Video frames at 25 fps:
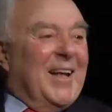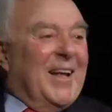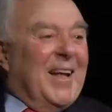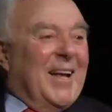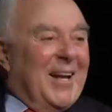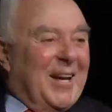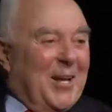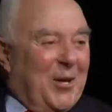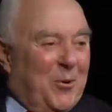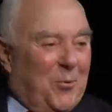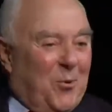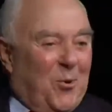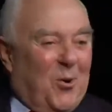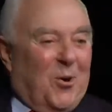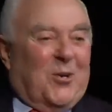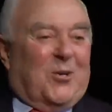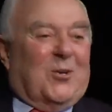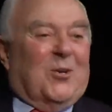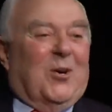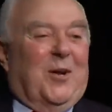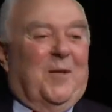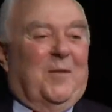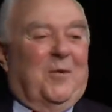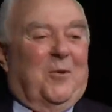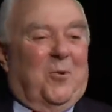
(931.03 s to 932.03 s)
And he worked
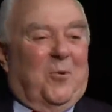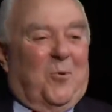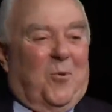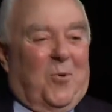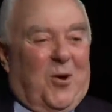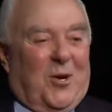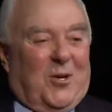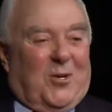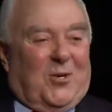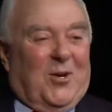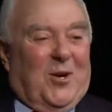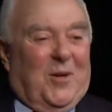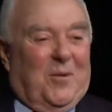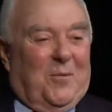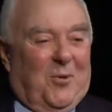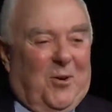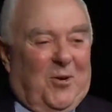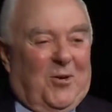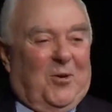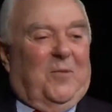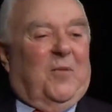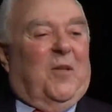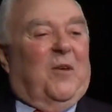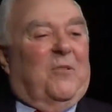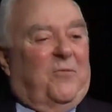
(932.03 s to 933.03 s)
on and worked on and
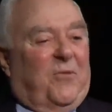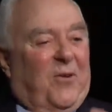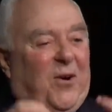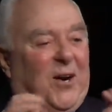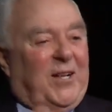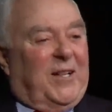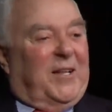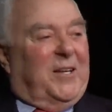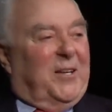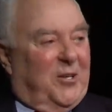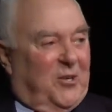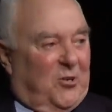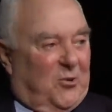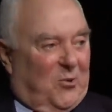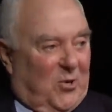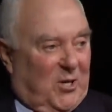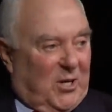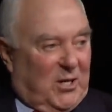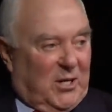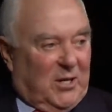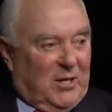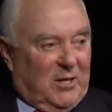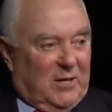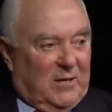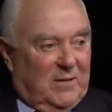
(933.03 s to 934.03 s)
worked on. And they finally
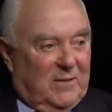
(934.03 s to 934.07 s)
agreed.